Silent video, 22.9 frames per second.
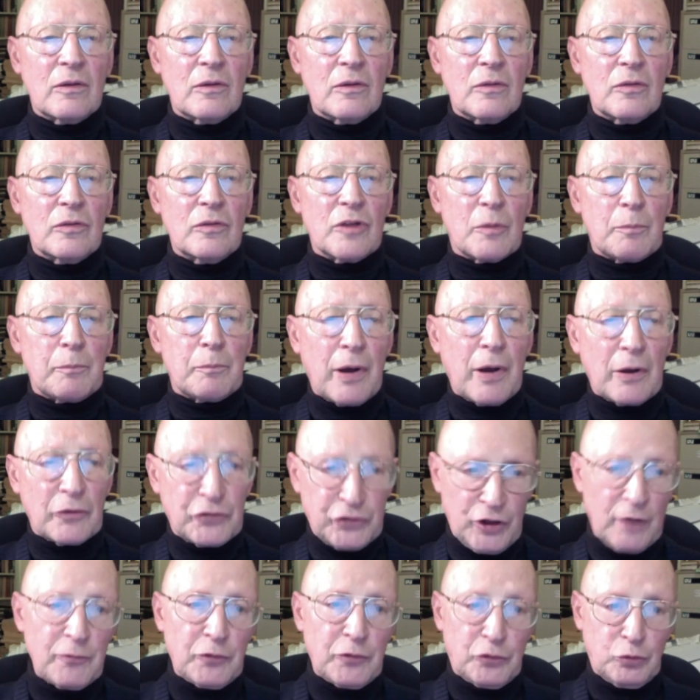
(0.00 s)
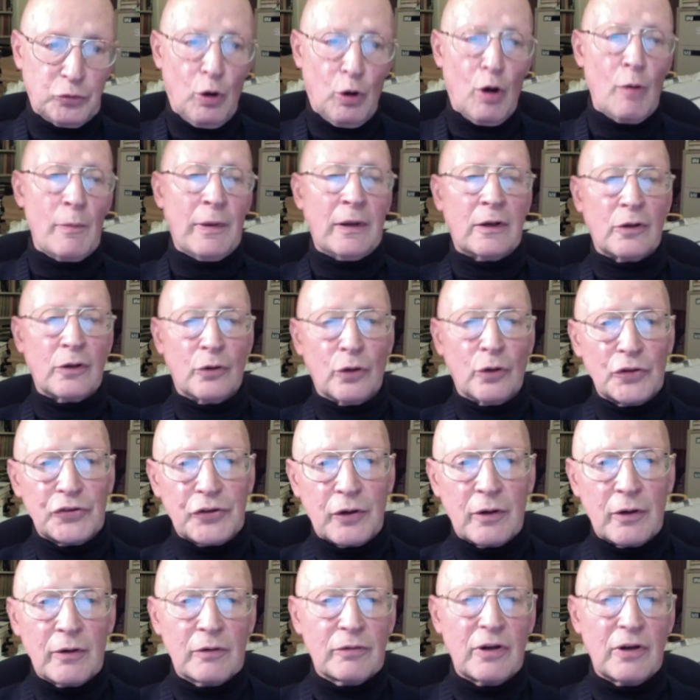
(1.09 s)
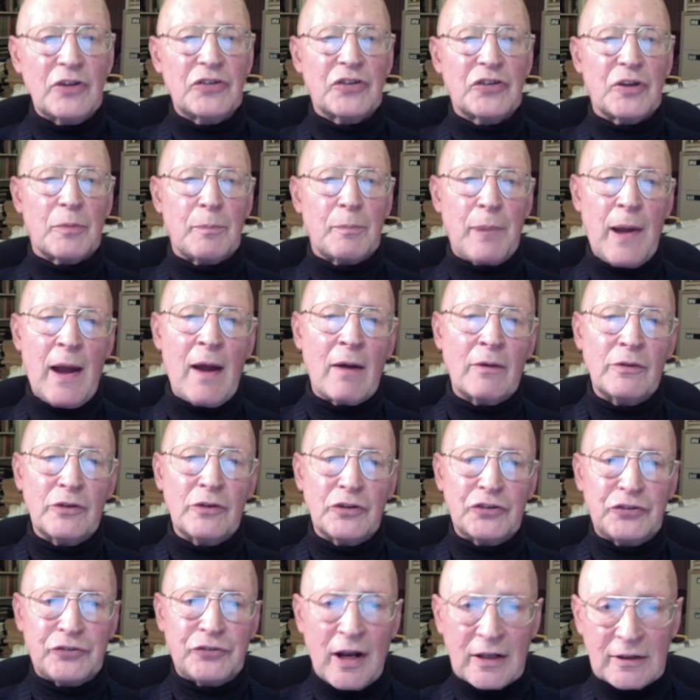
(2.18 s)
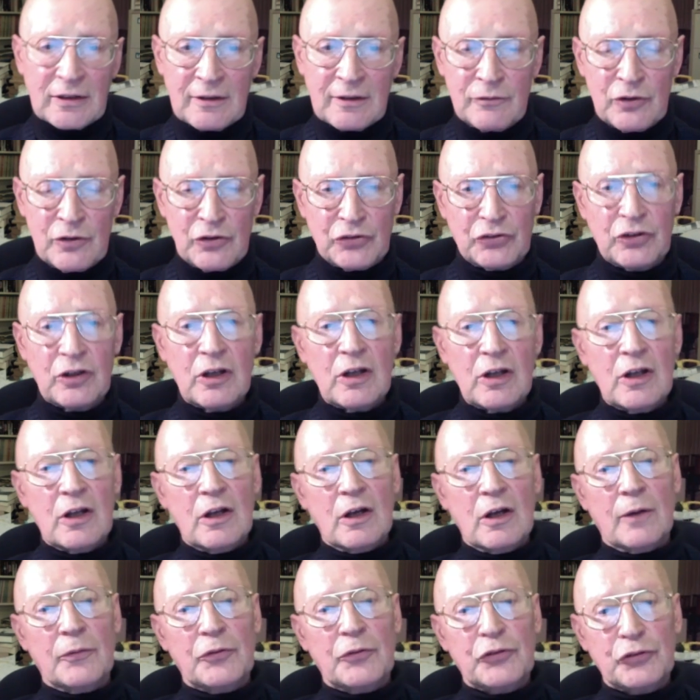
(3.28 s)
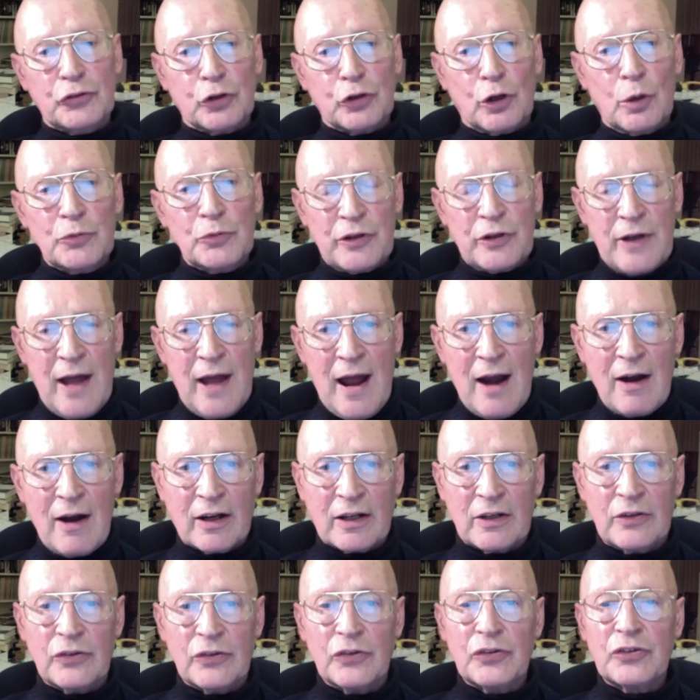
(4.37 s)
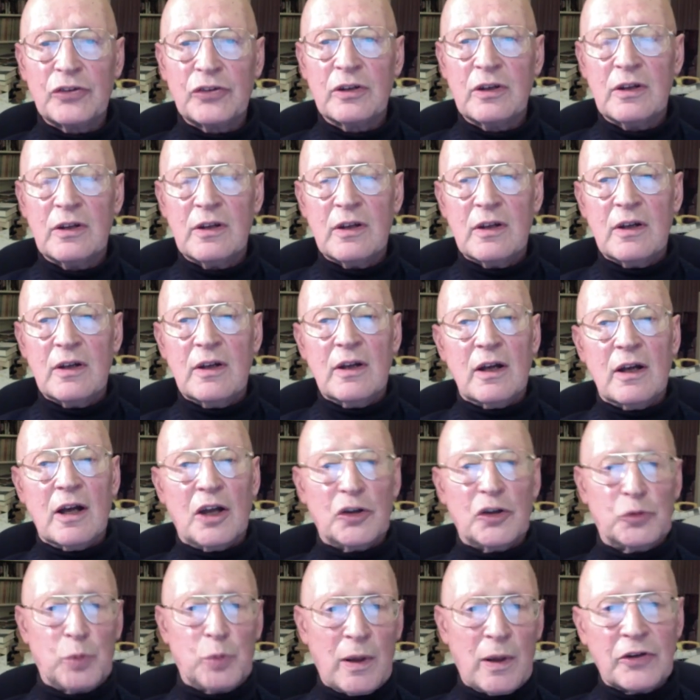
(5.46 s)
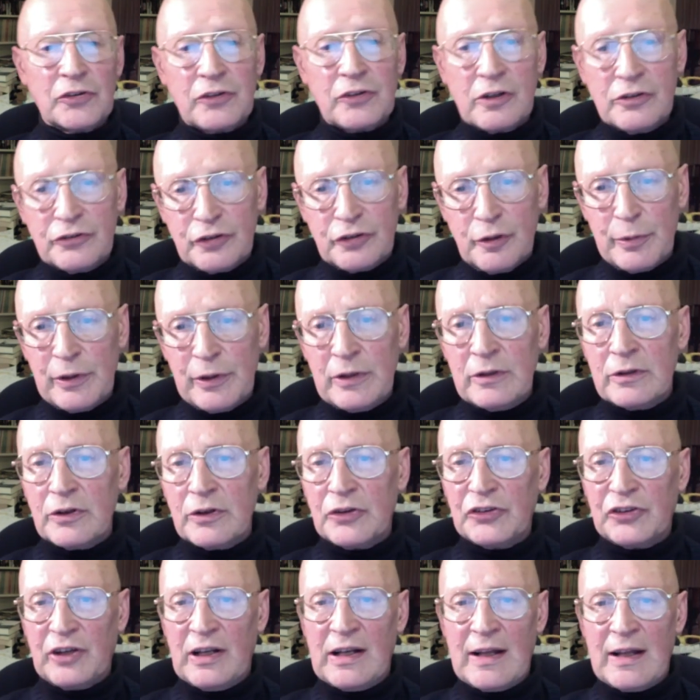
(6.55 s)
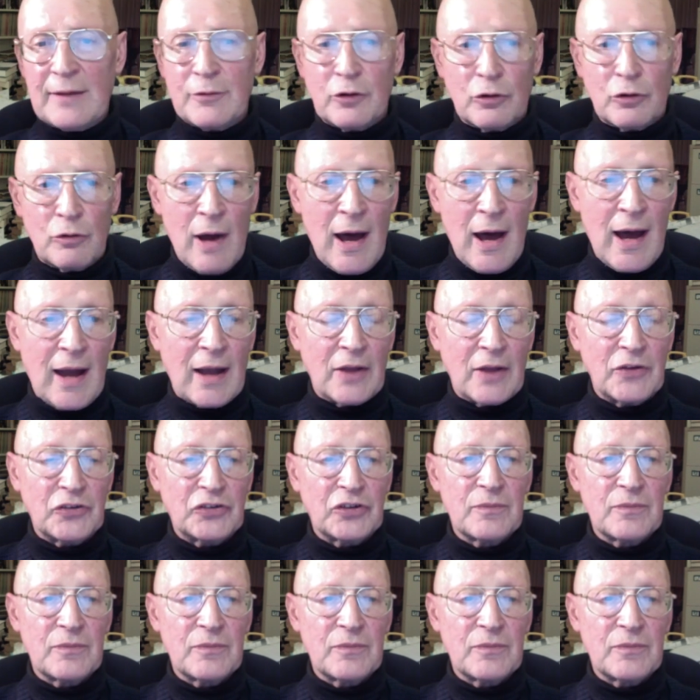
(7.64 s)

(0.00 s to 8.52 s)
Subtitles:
the surface warming, could also increase the power and destructiveness of storms and hurricanes, as well as contributing to sea level rise.